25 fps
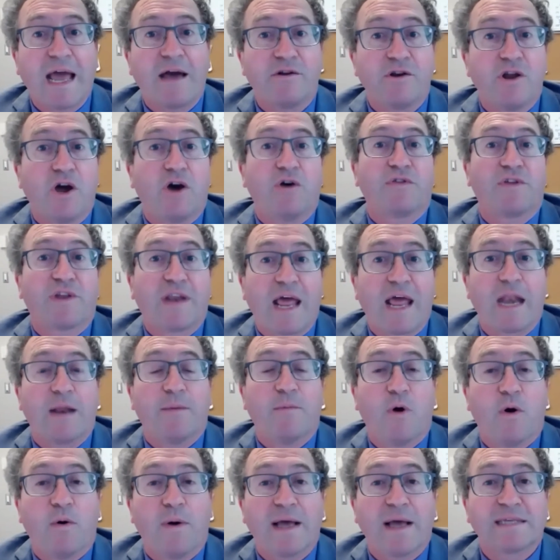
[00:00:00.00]
know that
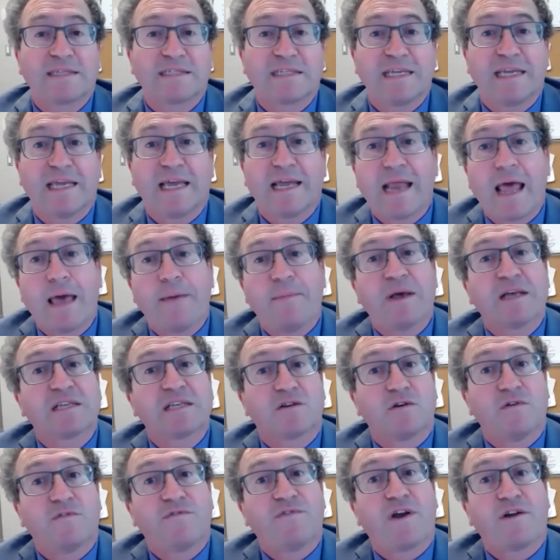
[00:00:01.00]
NMOSD and
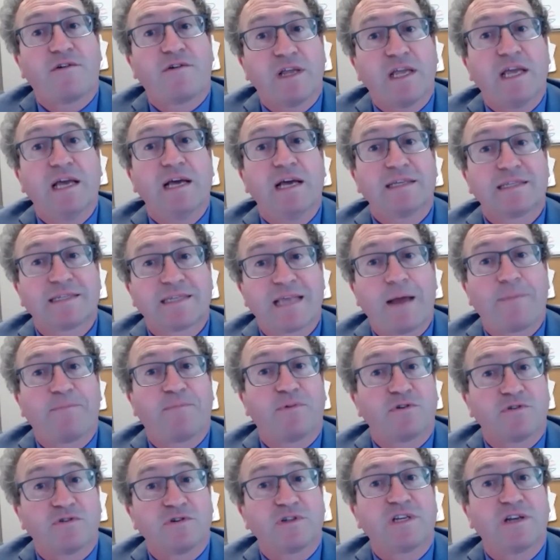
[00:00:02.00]
MS are very
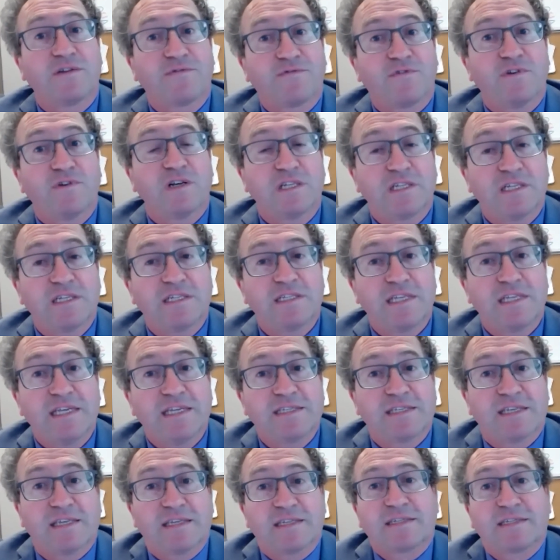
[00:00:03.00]
separate or different
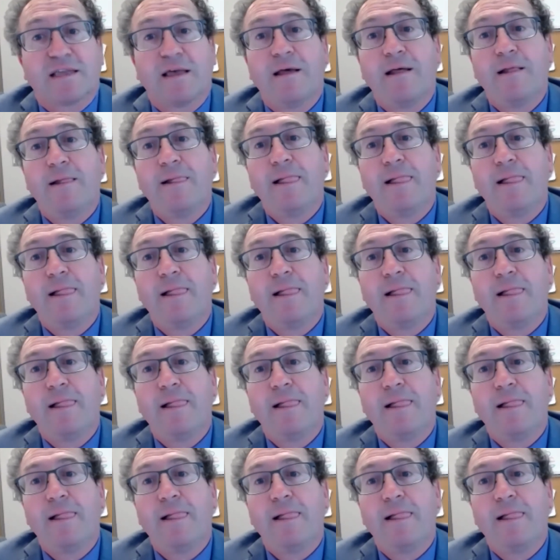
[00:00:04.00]
diseases.